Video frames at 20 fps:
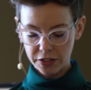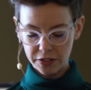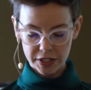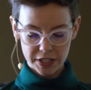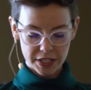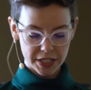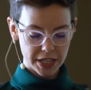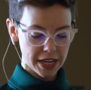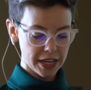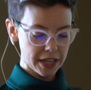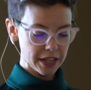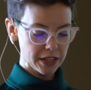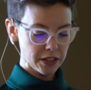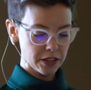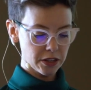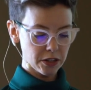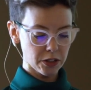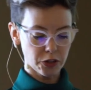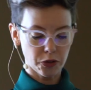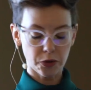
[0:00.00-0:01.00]
want you to
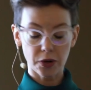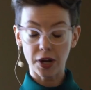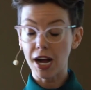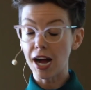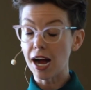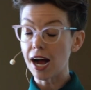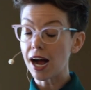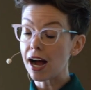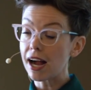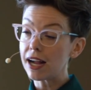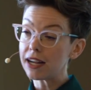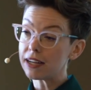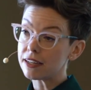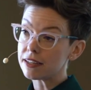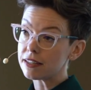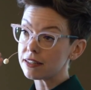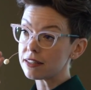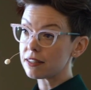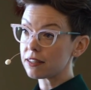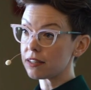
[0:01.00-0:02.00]
take your
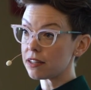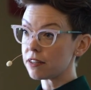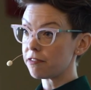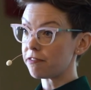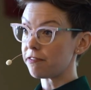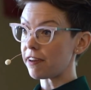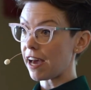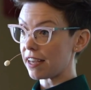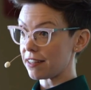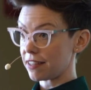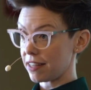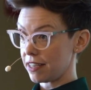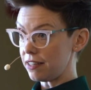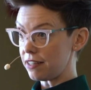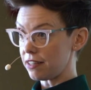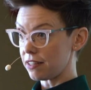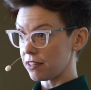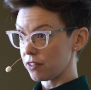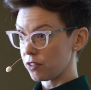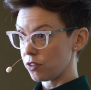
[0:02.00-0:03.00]
highest
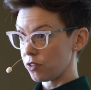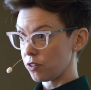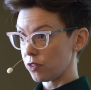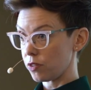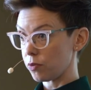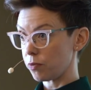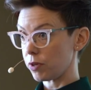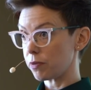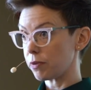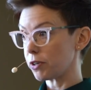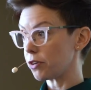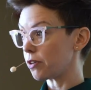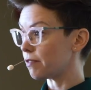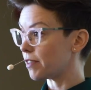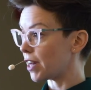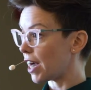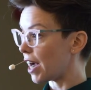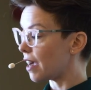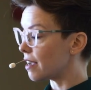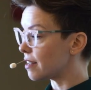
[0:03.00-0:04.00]
facet, the one where
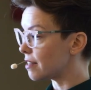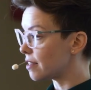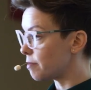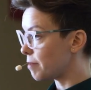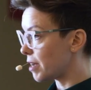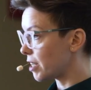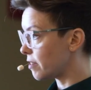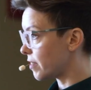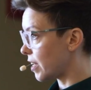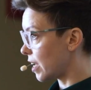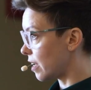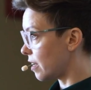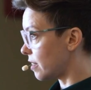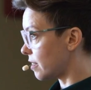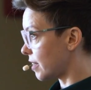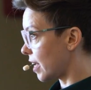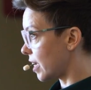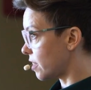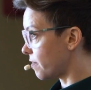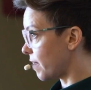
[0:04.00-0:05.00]
you have the highest amount of
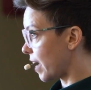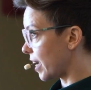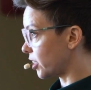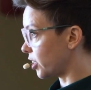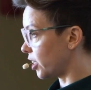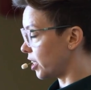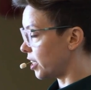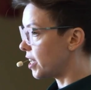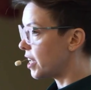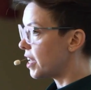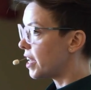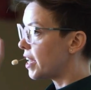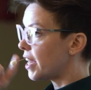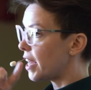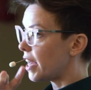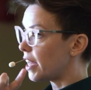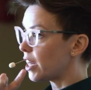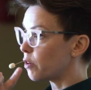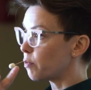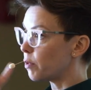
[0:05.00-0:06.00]
satisfaction,
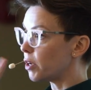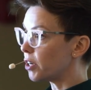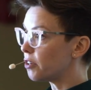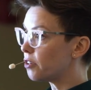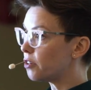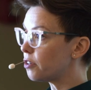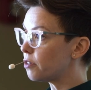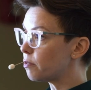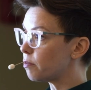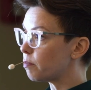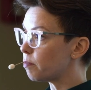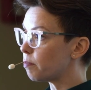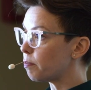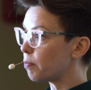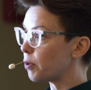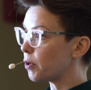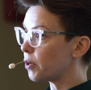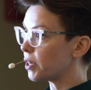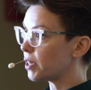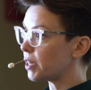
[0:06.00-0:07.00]
and I want you to
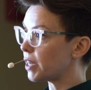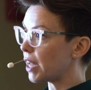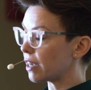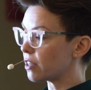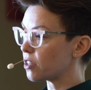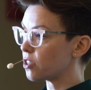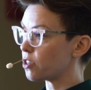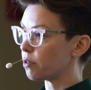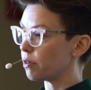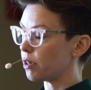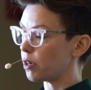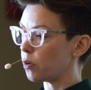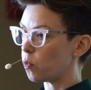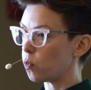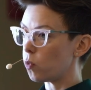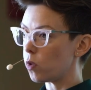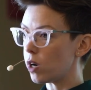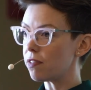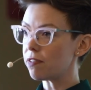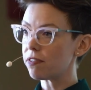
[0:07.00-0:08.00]
put next to
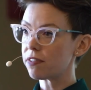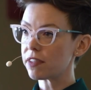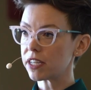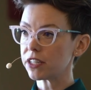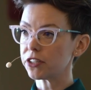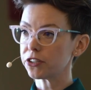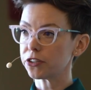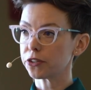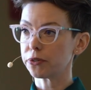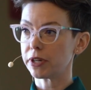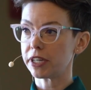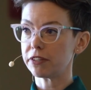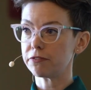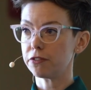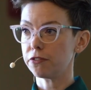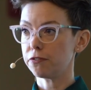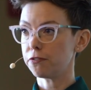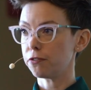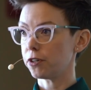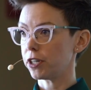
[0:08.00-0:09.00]
it one thing you're
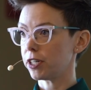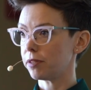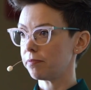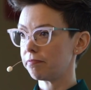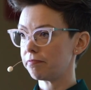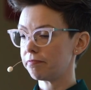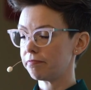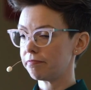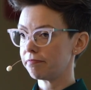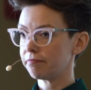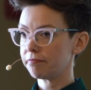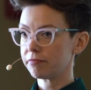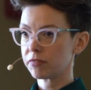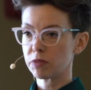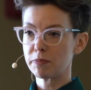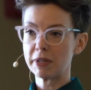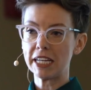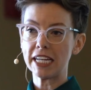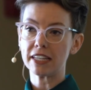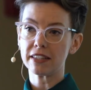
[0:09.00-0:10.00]
grateful for. It
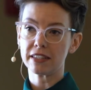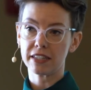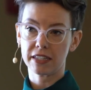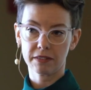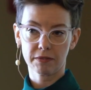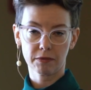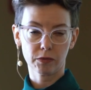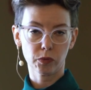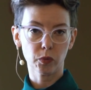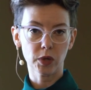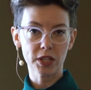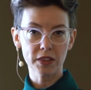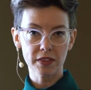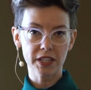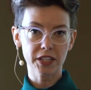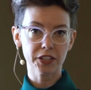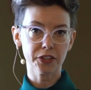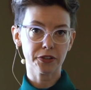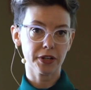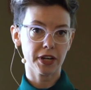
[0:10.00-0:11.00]
could be anything,
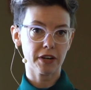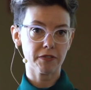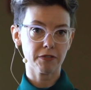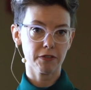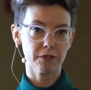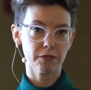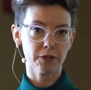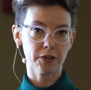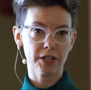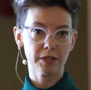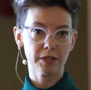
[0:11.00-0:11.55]
one thing you're grateful